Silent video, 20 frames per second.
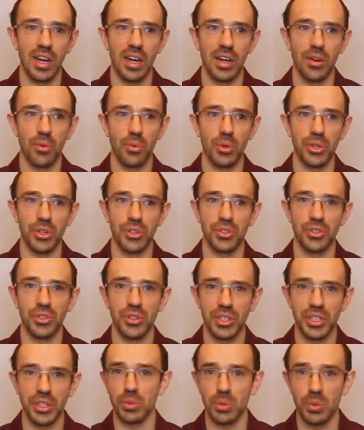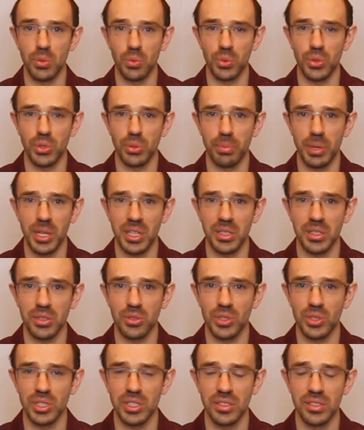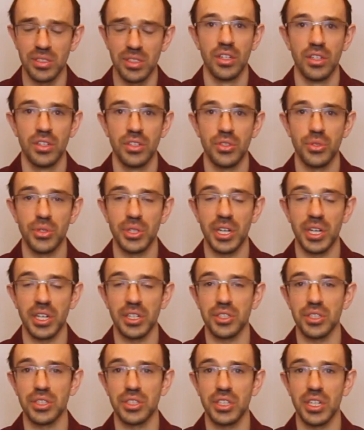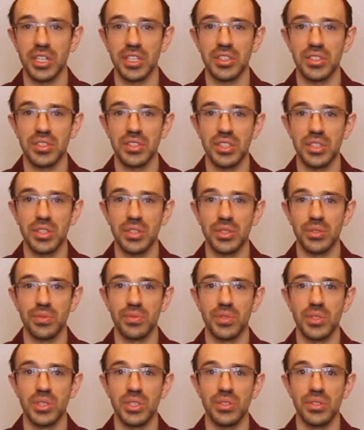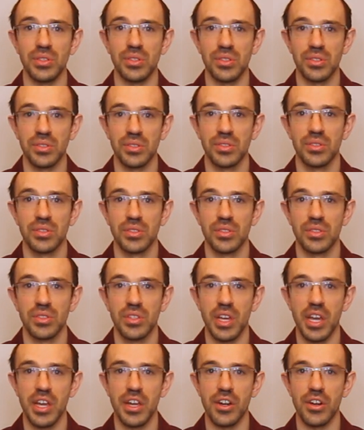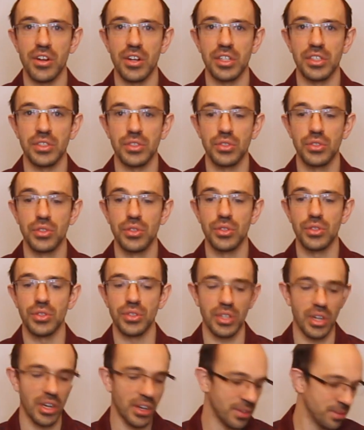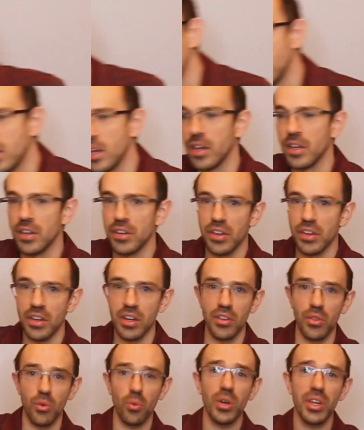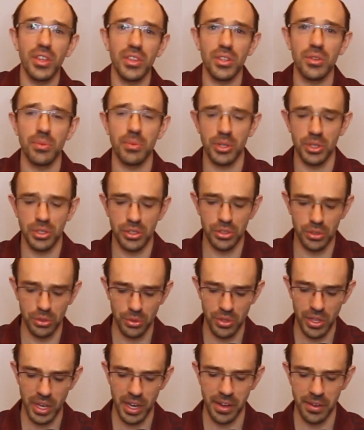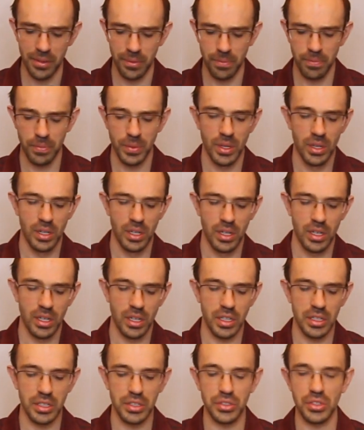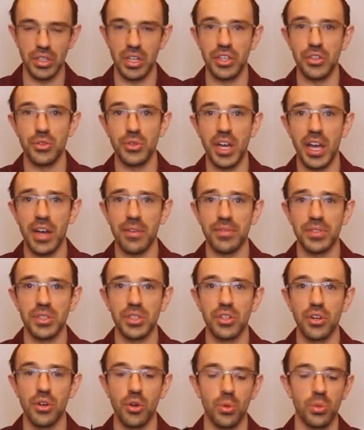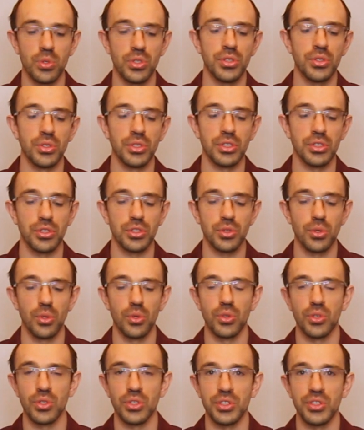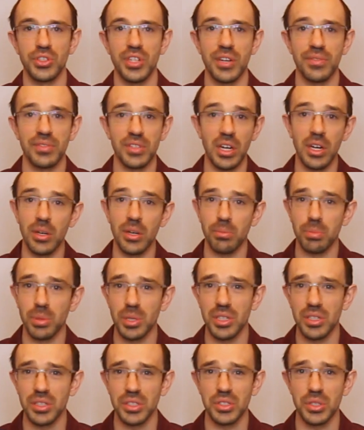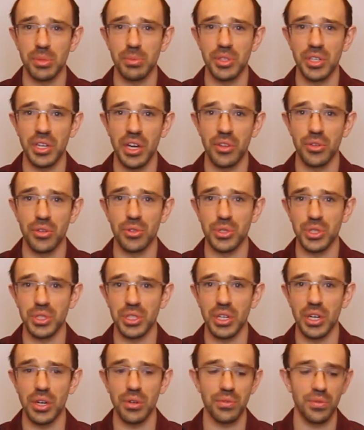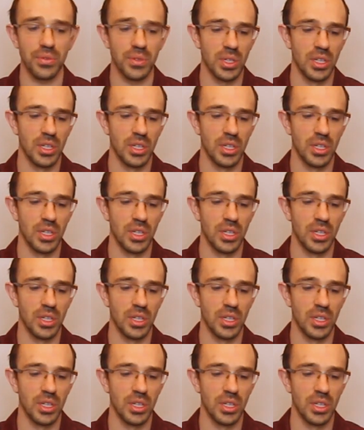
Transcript: when you're cooking with your pellet grill. You can actually check and see if the air is good or not. And the way that you could do that is you'd have to go to your controller and you'd have to unplug some of the other stuff.